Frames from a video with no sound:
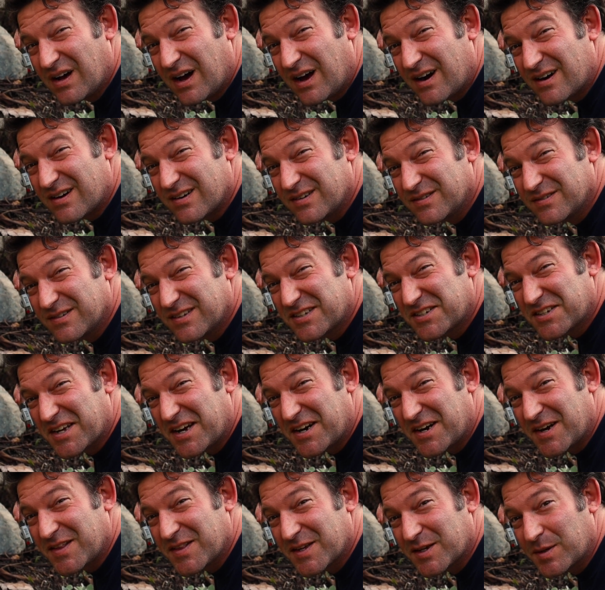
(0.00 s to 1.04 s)
I don't know, let's
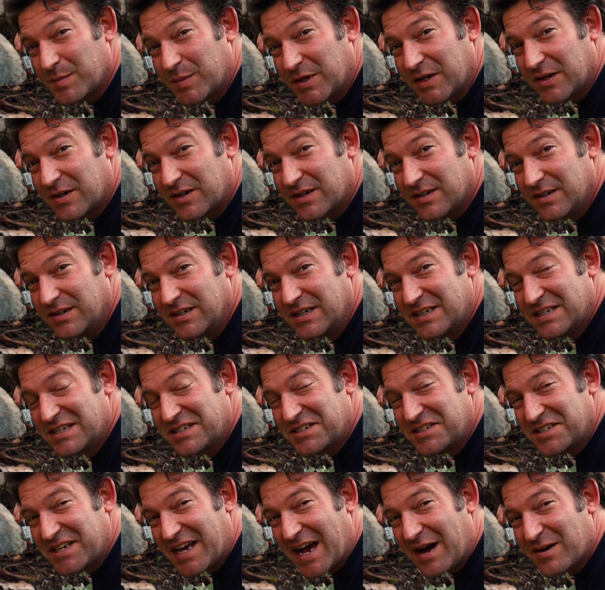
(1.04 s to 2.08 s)
get it on the computer and
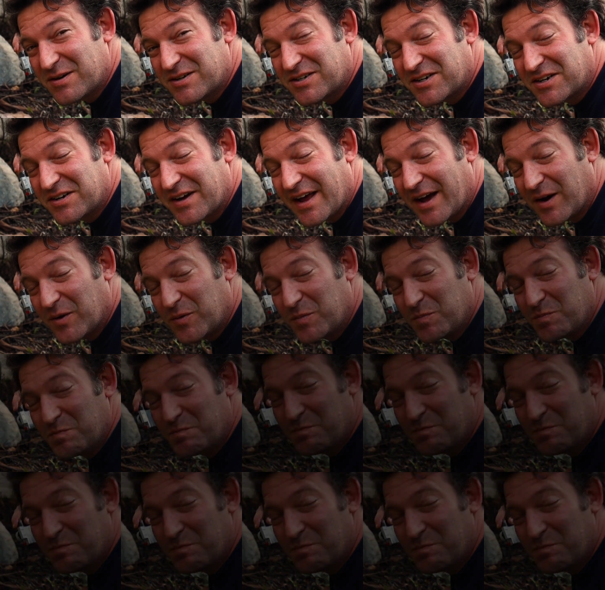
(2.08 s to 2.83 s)
see how it turned out.